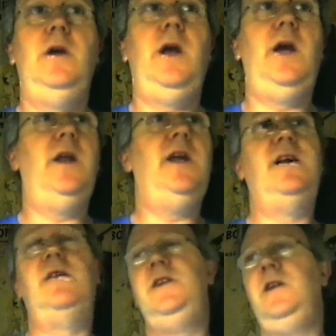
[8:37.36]
And he,
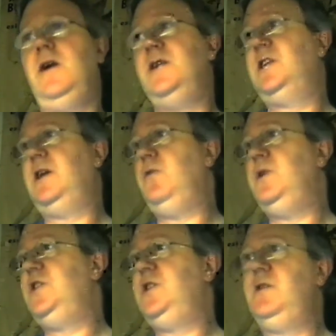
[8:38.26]
he's giving
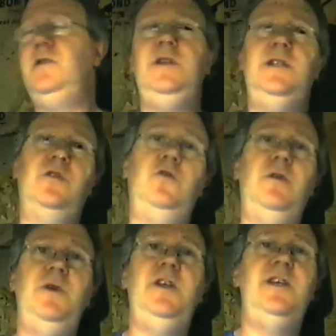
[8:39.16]
me shit, and he's
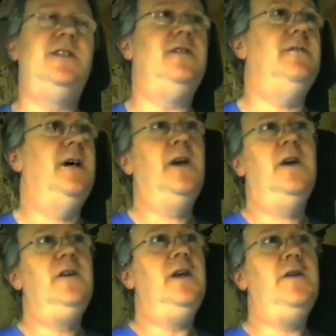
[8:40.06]
calling me this, and,
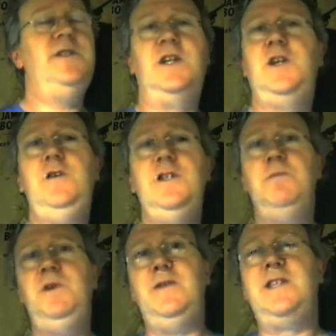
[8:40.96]
he's
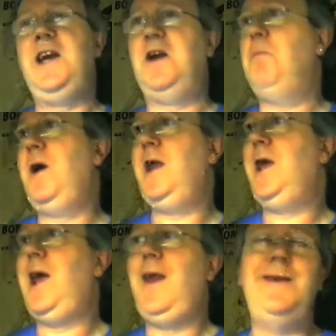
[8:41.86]
accusing me of taking
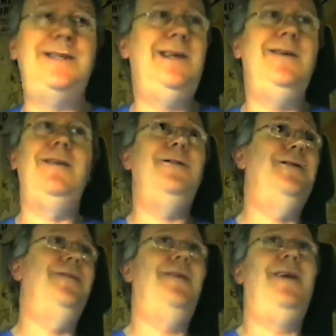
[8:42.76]
money out of the till and
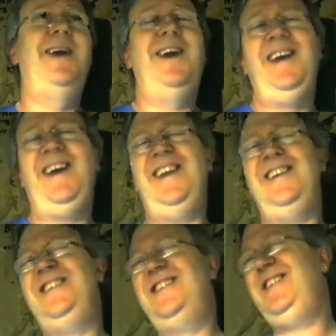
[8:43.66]
doing all. And
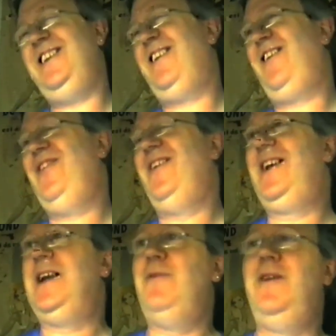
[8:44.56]
it just, I
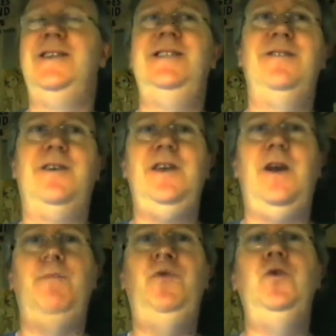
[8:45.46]
thought, come on, I said, look,
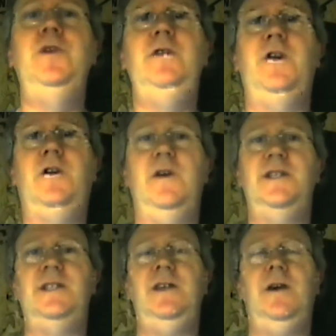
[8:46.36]
I'm doing you the
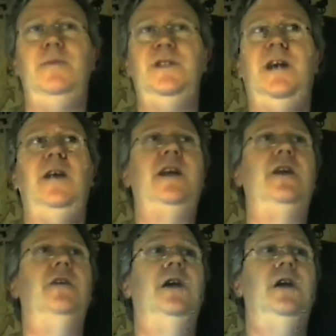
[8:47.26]
courtesy. I'm telling
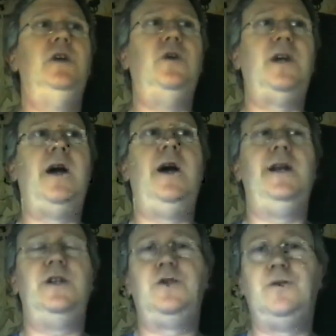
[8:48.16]
you, you
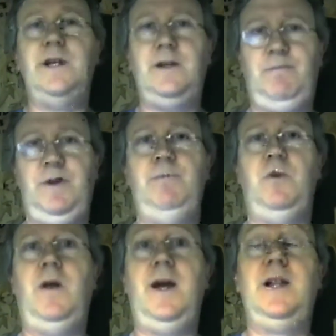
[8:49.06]
can't treat
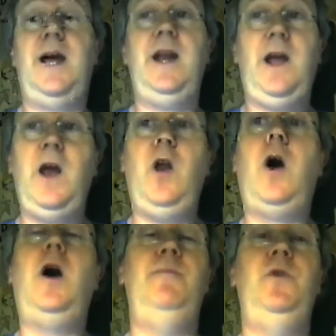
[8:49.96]
people like that, and
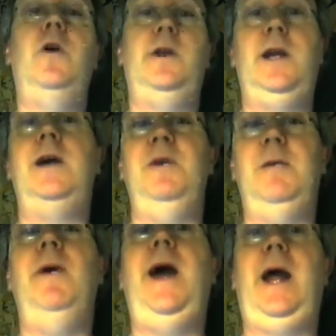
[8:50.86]
I'm not coming
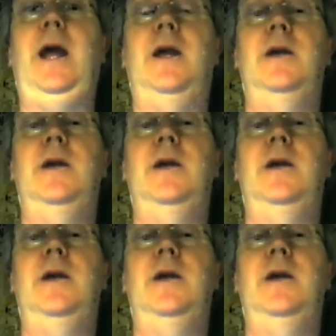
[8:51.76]
back.